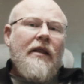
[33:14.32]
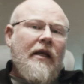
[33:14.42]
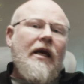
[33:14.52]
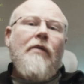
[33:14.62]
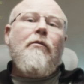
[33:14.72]

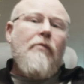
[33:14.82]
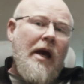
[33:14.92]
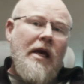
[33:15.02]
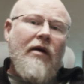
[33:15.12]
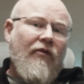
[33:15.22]
that again
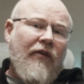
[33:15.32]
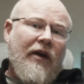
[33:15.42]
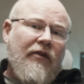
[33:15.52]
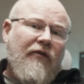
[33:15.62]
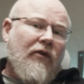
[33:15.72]
may
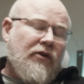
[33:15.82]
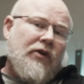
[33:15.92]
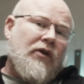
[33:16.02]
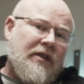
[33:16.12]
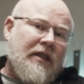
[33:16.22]
affect the filter
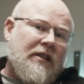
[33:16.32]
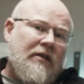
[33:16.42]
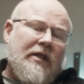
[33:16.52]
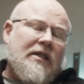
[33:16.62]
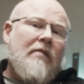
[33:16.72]
and hook
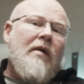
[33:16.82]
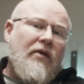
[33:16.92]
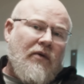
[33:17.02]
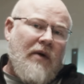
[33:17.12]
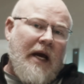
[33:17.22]
system in some
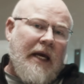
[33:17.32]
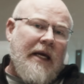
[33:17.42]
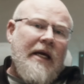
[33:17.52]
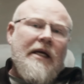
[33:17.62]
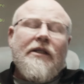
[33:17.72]
other way.
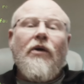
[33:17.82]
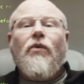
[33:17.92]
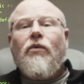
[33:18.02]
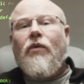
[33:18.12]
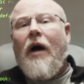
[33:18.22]
So
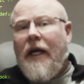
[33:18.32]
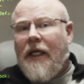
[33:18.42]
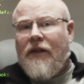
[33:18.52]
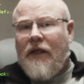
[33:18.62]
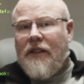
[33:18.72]

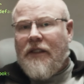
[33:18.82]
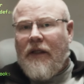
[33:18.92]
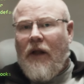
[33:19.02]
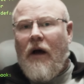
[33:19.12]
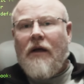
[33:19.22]
writing things to
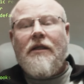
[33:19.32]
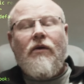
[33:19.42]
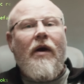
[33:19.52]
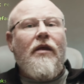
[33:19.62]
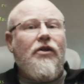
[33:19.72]
logs in
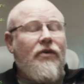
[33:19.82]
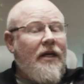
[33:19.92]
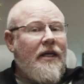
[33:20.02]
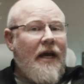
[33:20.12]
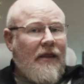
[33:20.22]
a way that you
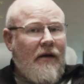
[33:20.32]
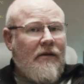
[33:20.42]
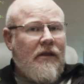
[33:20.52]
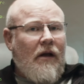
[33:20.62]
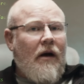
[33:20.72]
can get
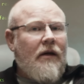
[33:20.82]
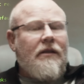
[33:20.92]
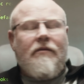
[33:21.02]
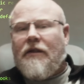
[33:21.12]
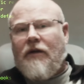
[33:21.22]
those
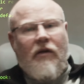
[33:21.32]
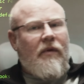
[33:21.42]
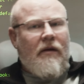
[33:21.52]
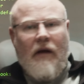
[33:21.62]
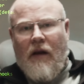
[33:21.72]
logs is going to
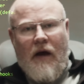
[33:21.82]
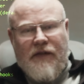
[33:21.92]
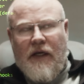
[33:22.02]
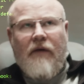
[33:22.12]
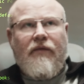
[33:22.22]
be a
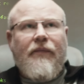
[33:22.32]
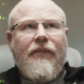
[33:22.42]
lifesaver.